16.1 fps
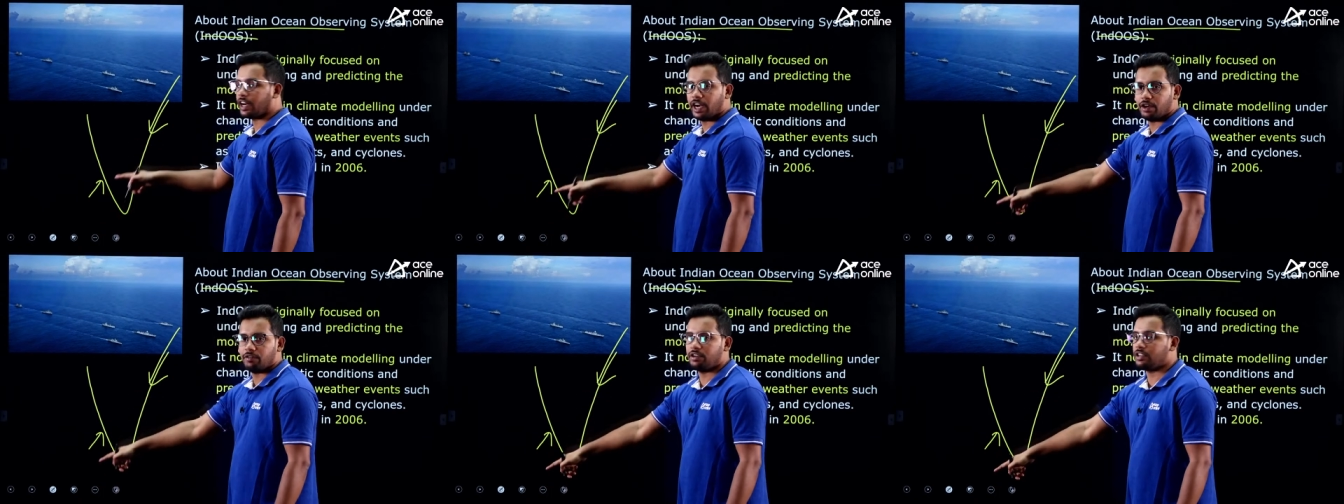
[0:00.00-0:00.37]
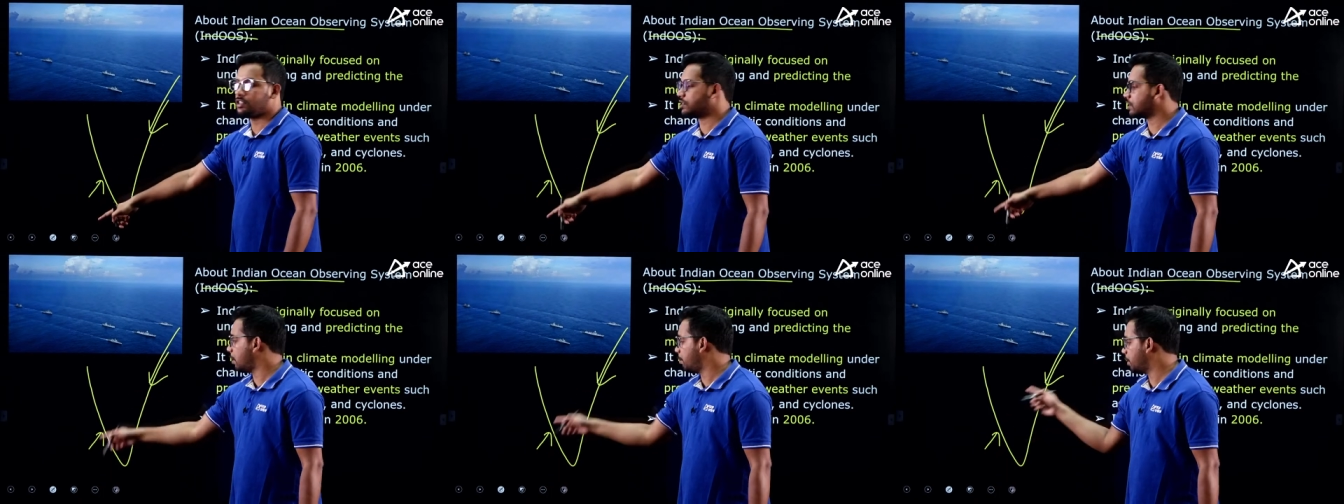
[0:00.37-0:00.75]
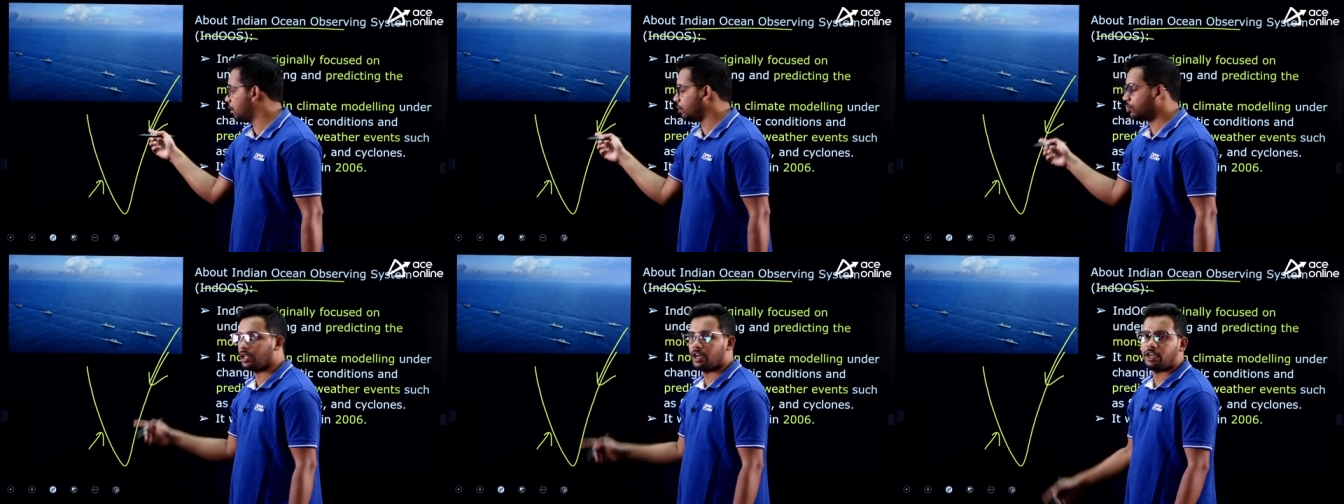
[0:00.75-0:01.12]
trade winds coming
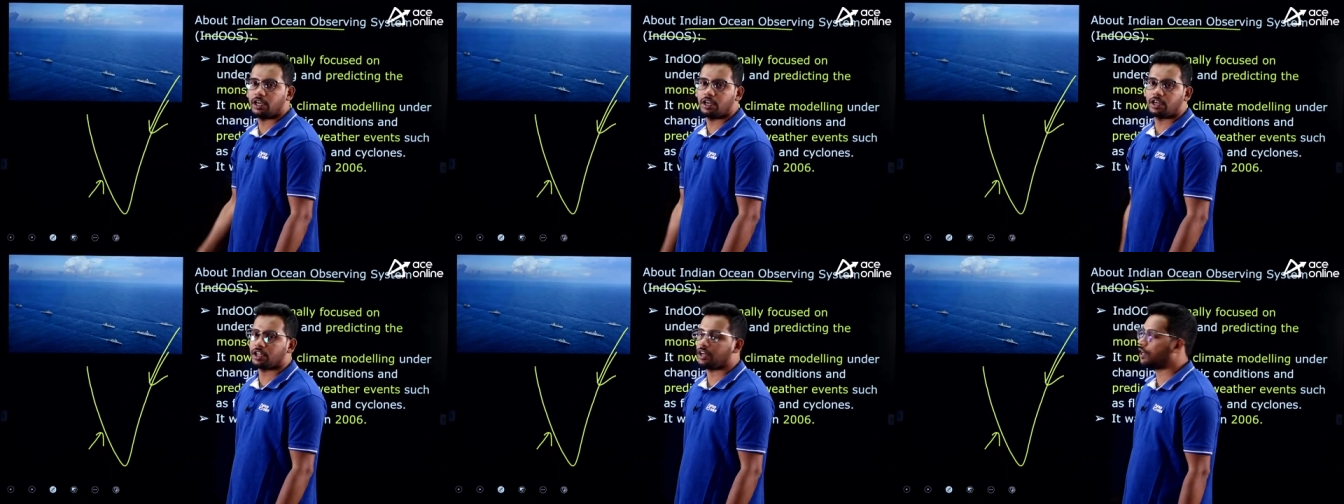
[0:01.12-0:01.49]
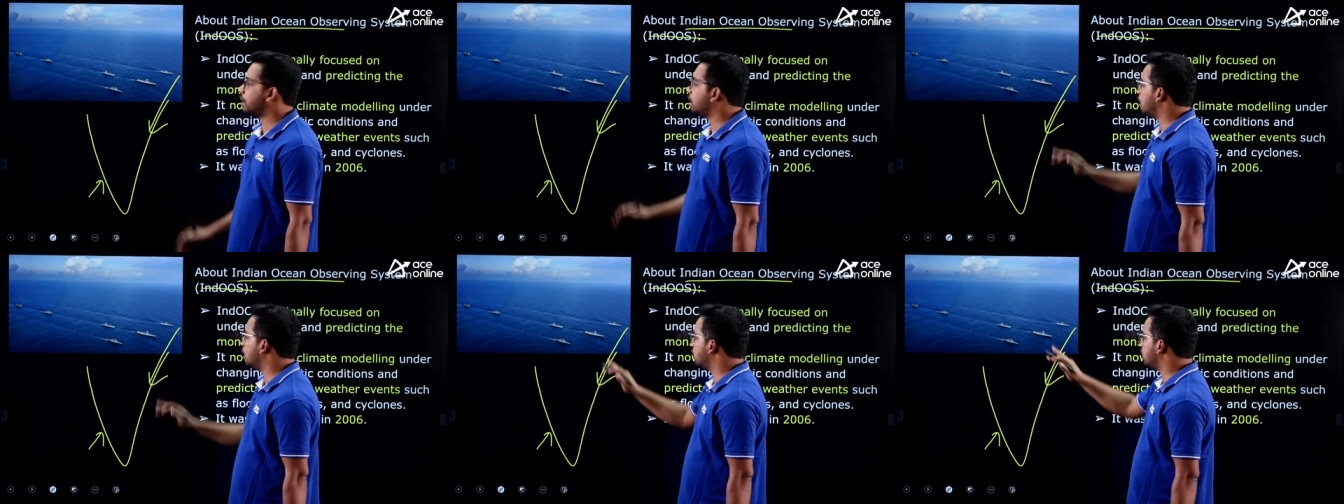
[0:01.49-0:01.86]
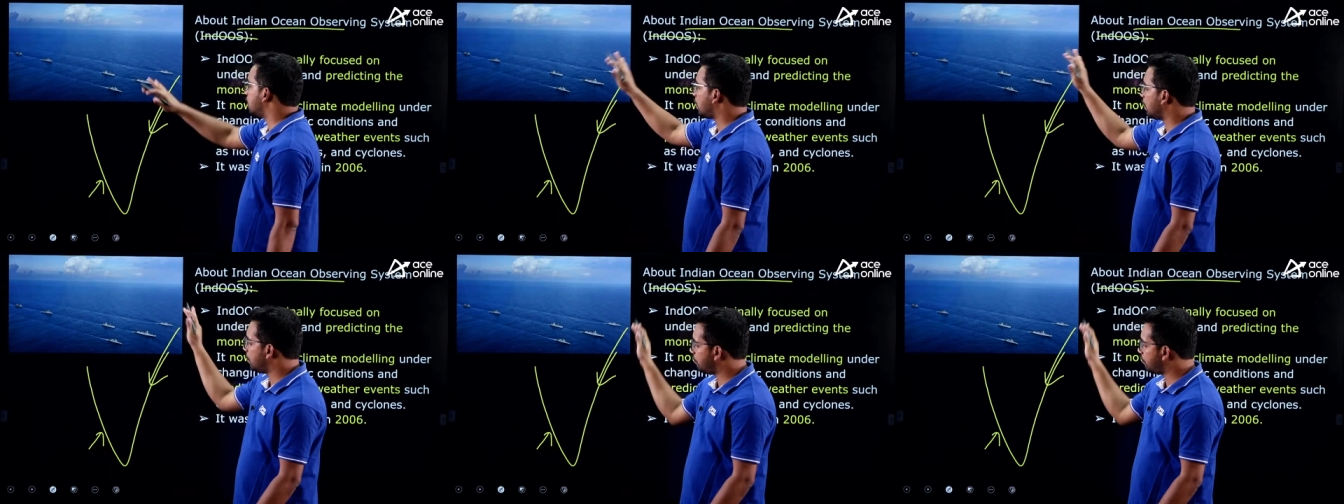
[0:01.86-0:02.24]
into the Indian territory and then
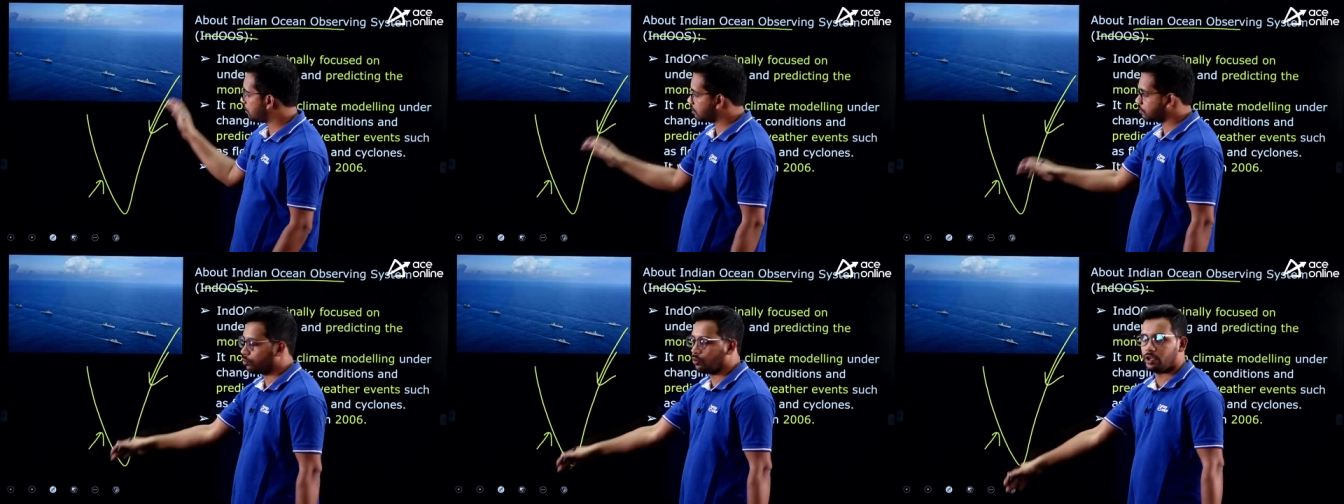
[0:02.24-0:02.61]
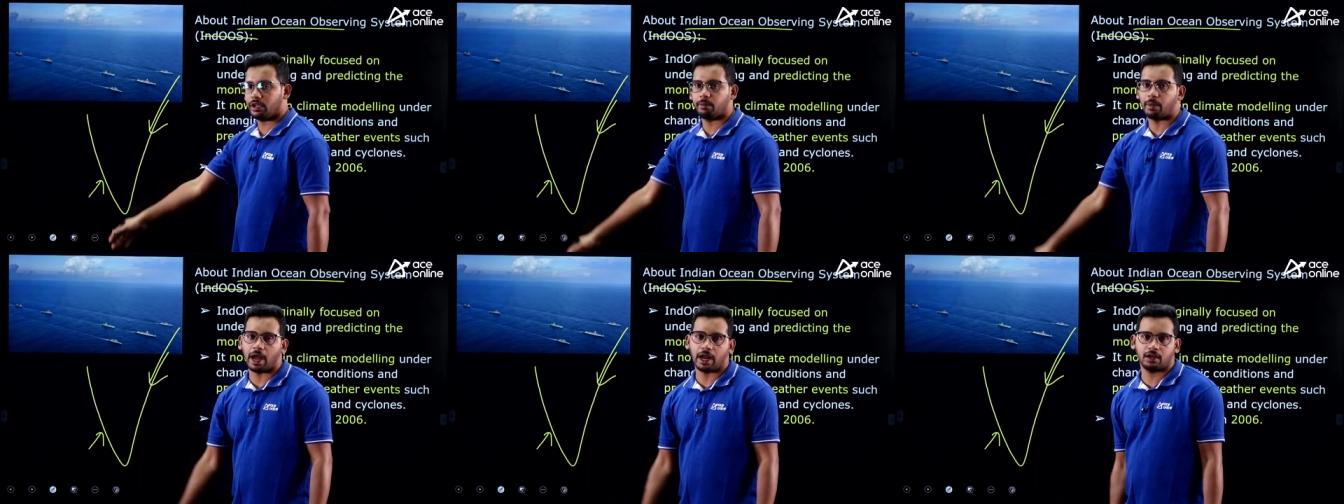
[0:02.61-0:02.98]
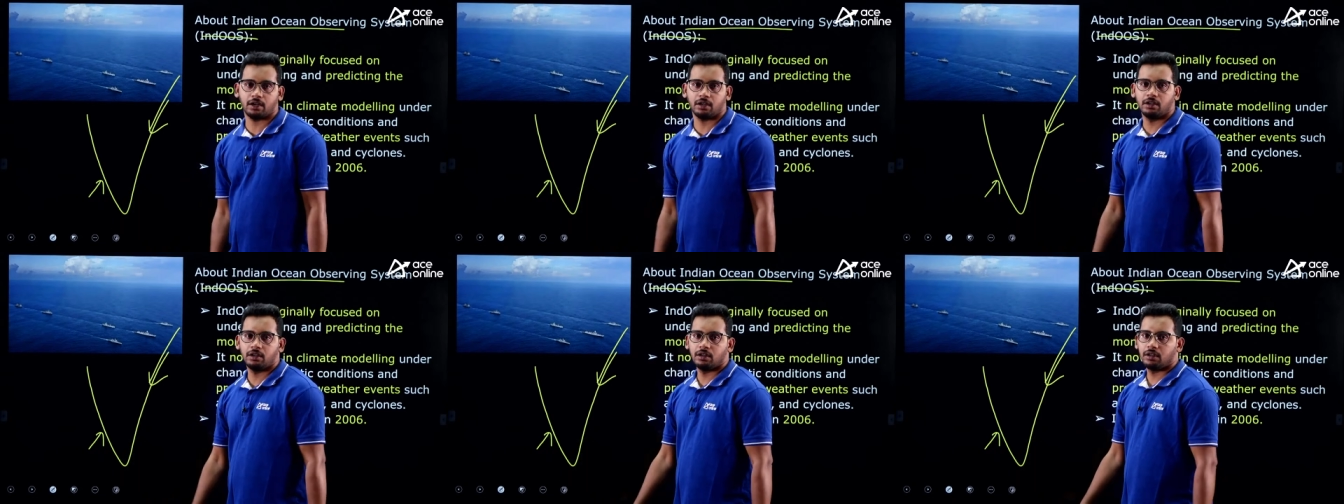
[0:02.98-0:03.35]
trade winds going back
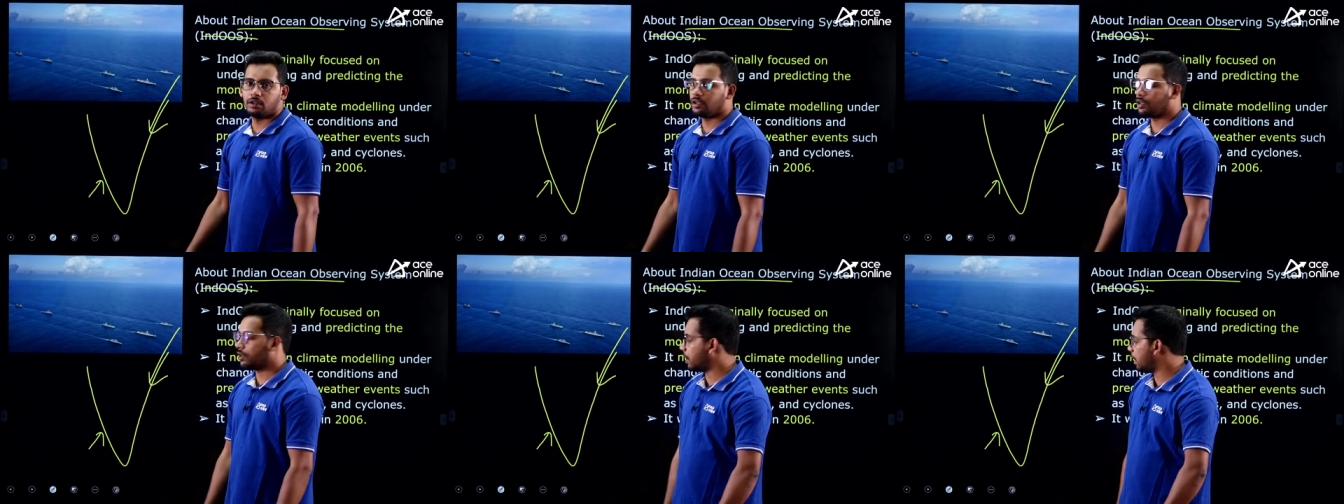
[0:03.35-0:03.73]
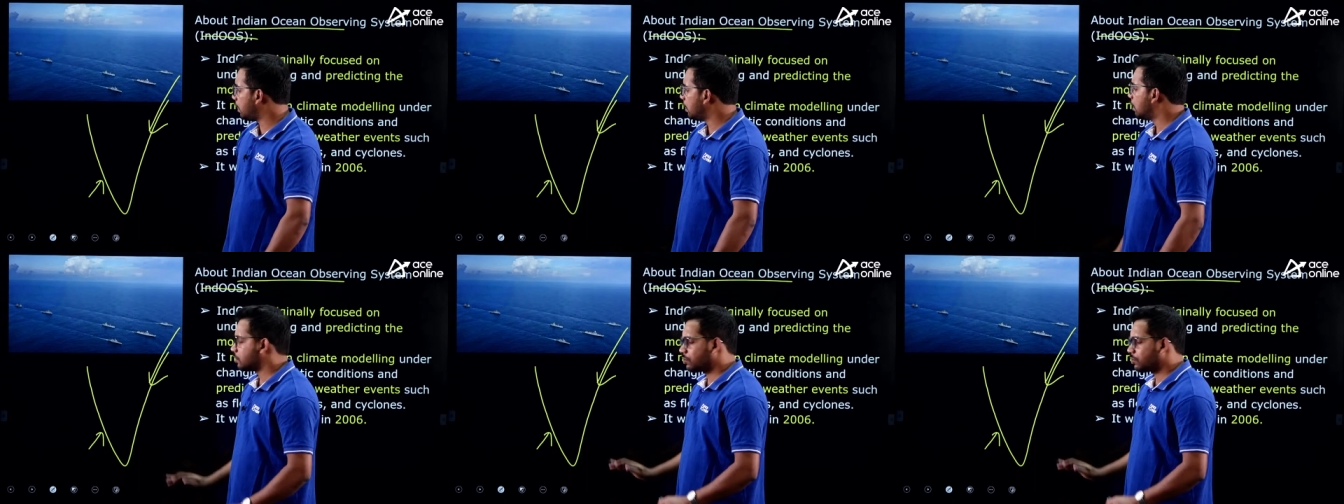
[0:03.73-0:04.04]
right.